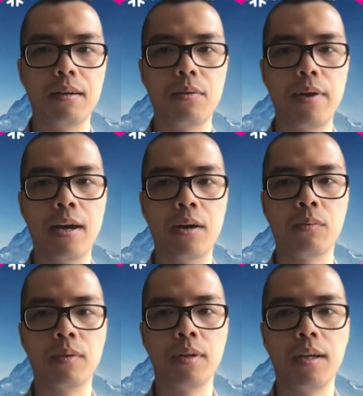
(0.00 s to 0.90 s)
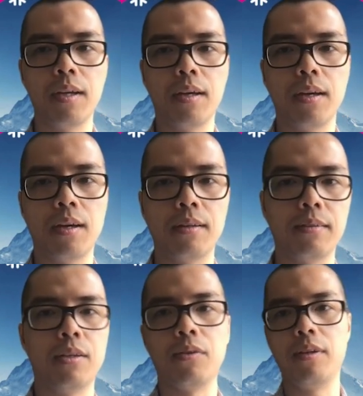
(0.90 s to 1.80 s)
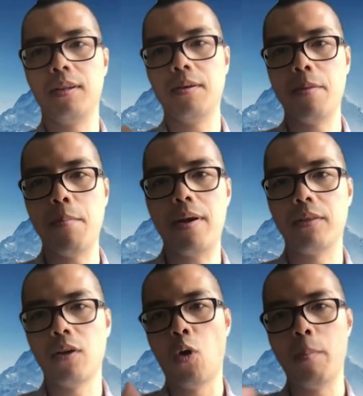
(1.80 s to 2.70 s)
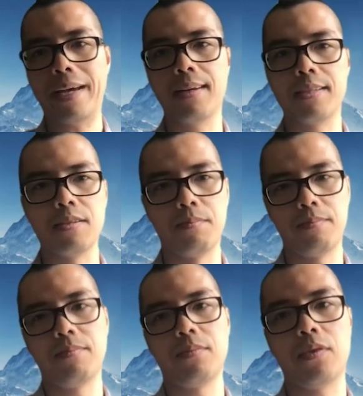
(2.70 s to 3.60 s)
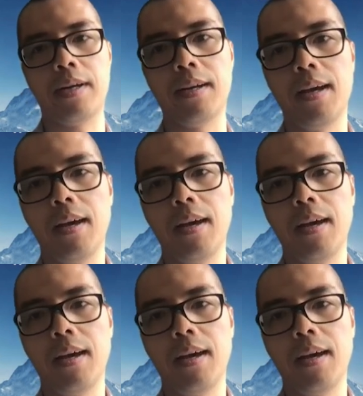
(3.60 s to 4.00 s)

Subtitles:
around the whole mechanism, right?